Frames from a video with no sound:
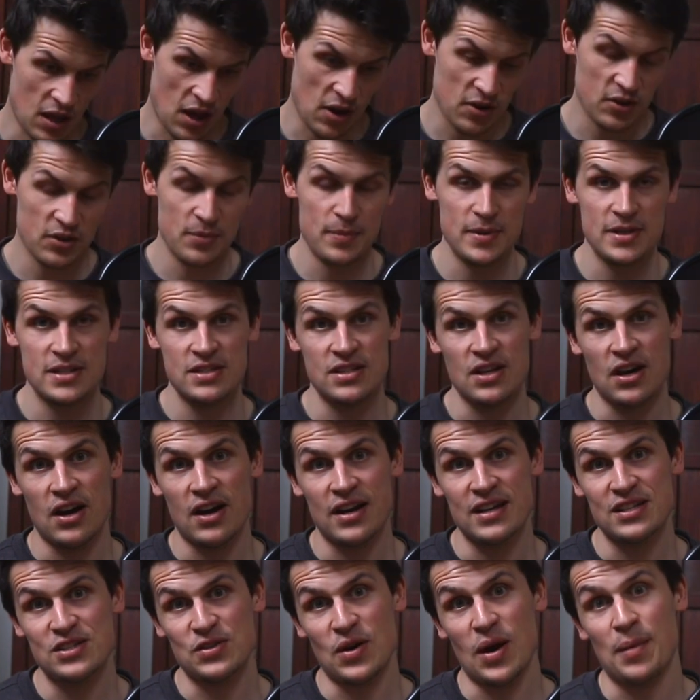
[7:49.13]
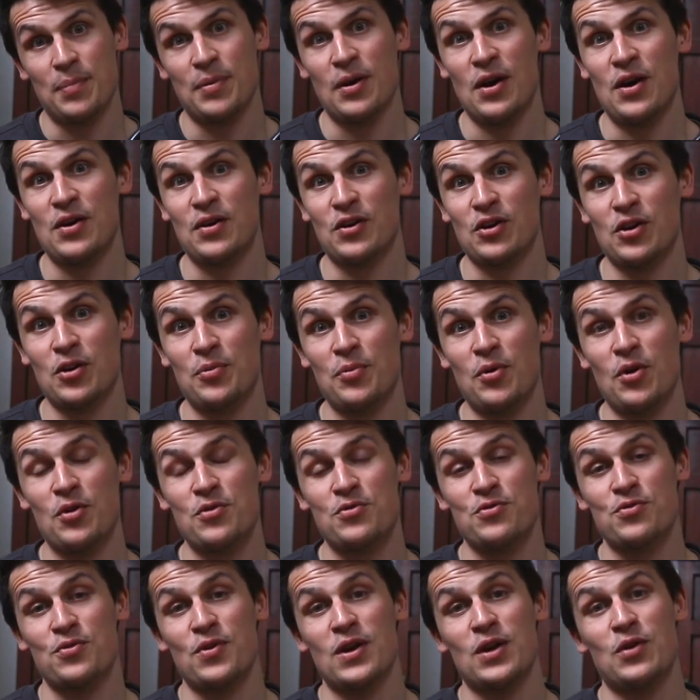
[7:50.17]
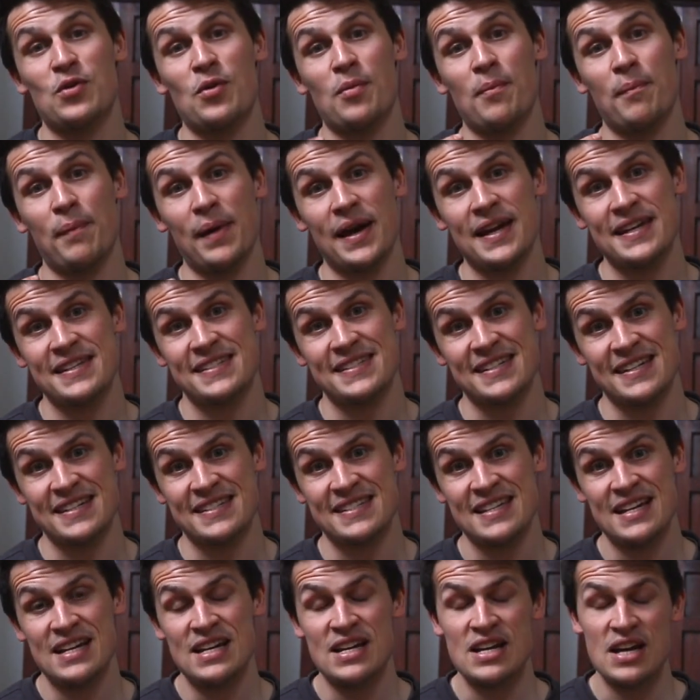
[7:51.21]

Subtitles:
I'm going to be starting to upload on a more frequent basis.